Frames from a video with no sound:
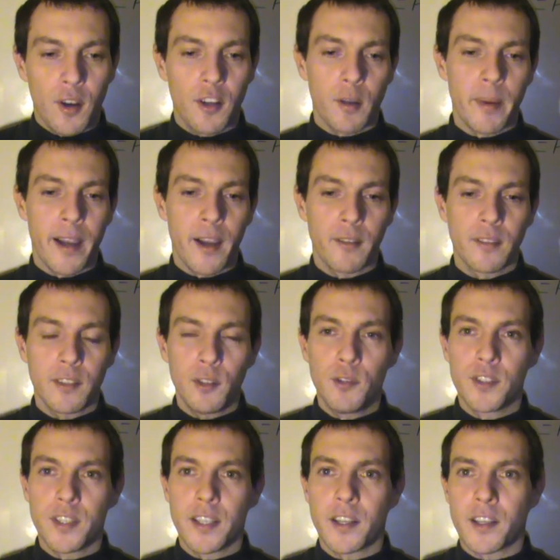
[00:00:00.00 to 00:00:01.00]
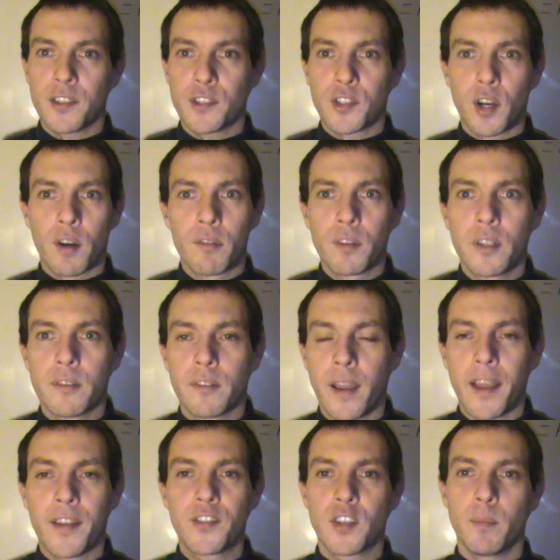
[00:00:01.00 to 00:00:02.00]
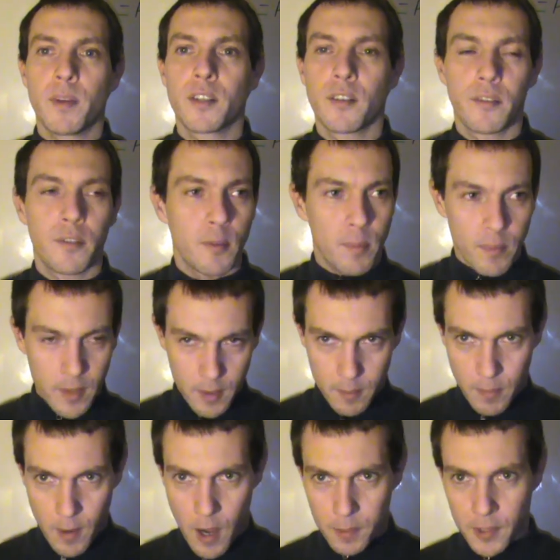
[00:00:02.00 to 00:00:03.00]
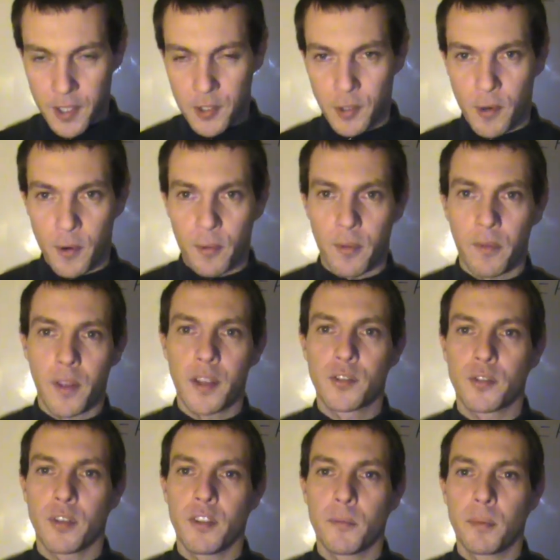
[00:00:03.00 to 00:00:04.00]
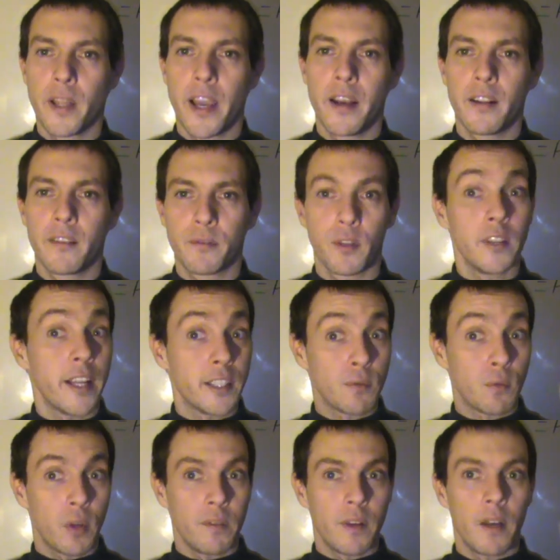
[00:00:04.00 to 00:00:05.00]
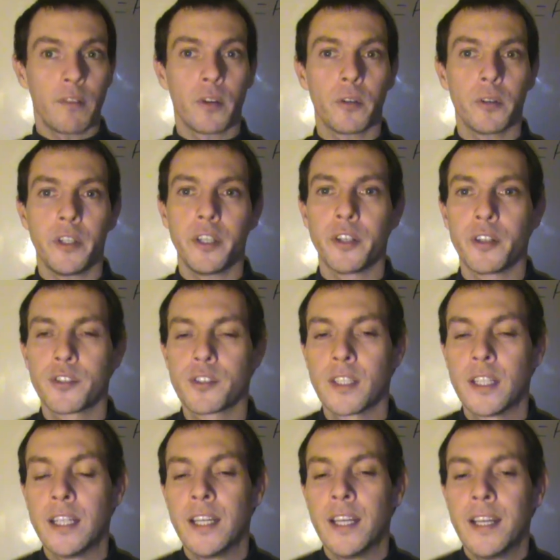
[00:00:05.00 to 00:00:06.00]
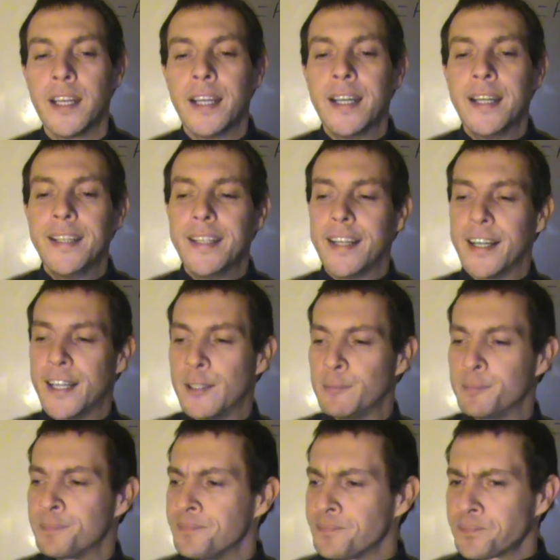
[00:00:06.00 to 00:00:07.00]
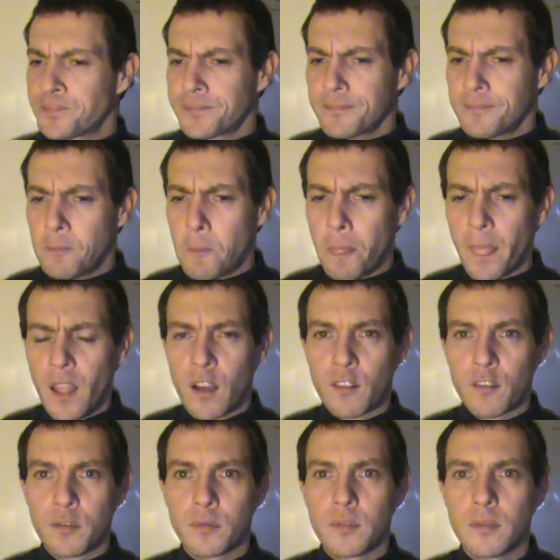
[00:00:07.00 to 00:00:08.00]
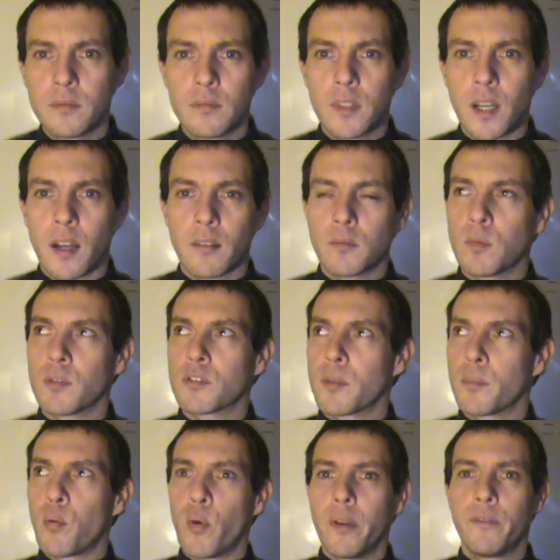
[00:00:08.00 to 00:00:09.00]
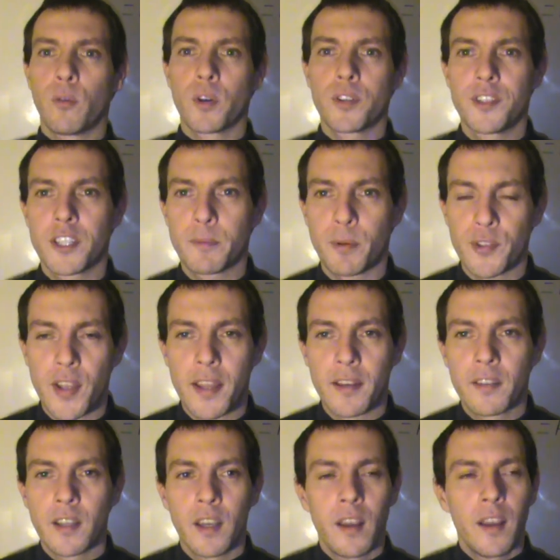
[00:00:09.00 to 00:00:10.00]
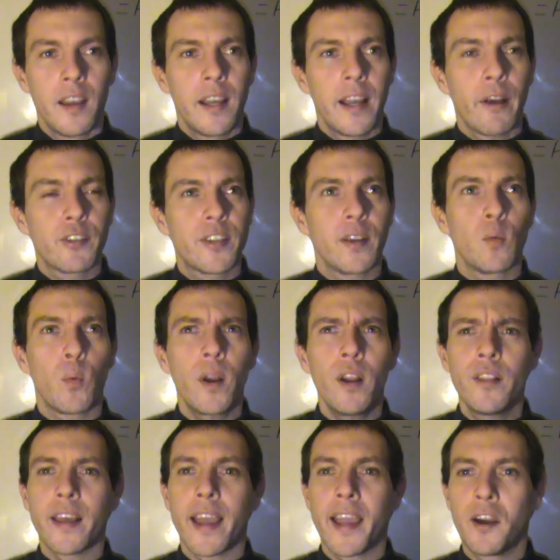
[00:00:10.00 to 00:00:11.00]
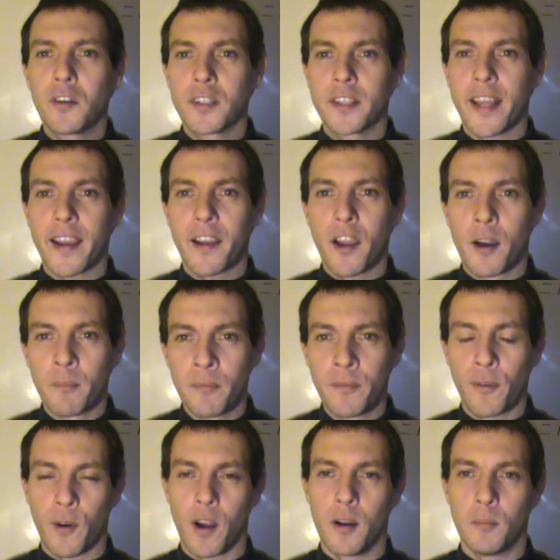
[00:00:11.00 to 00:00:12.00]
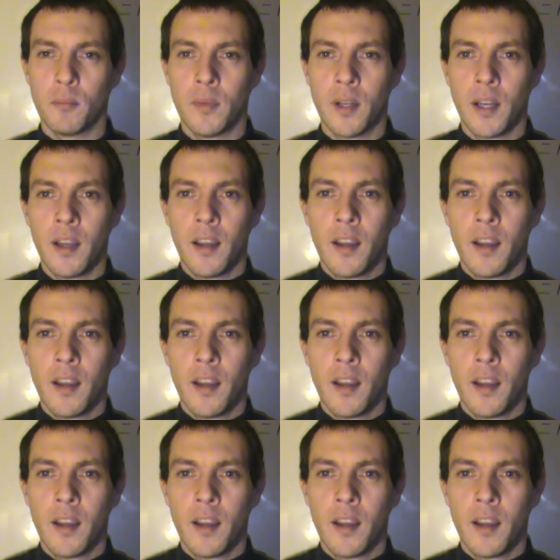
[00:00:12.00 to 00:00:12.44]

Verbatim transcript: talk about using a conservative estimate of the uh, population growth in the history of the planet for the last 4,500 years, um, of uh, what was it, 0.46 percent, I was thinking, where the hell did that come from?